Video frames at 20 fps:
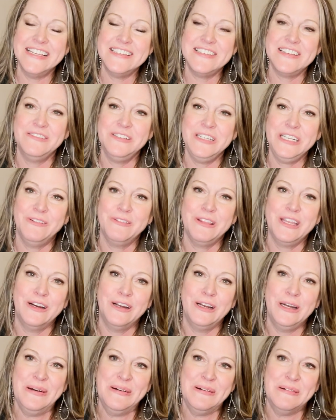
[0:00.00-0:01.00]
Antonio their
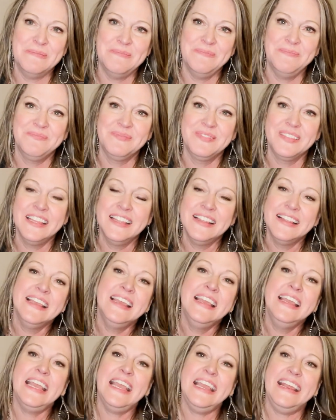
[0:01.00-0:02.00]
home.
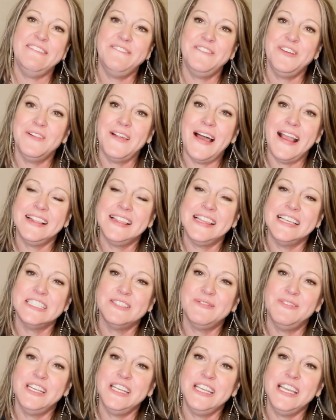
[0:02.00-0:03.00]
If you like this
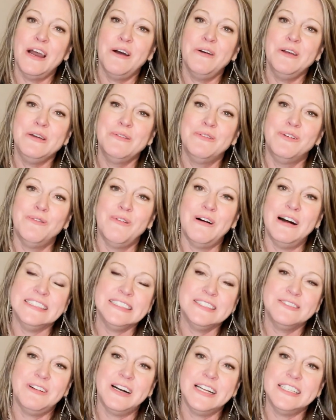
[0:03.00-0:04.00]
video, you will want
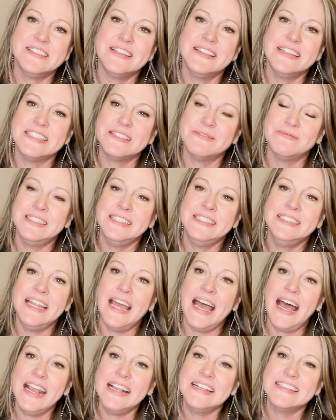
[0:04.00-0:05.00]
to watch this one
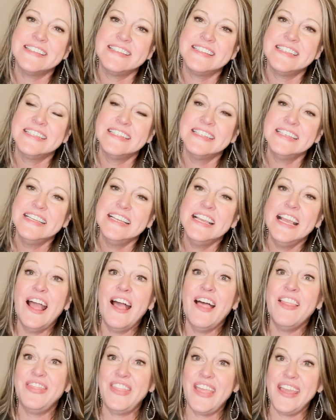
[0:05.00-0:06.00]
next.
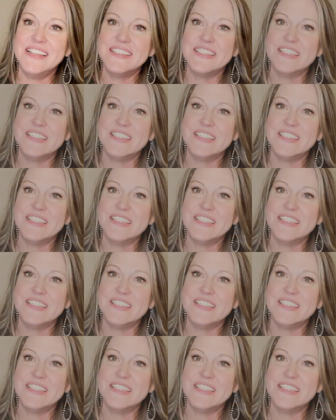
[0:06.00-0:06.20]
Thanks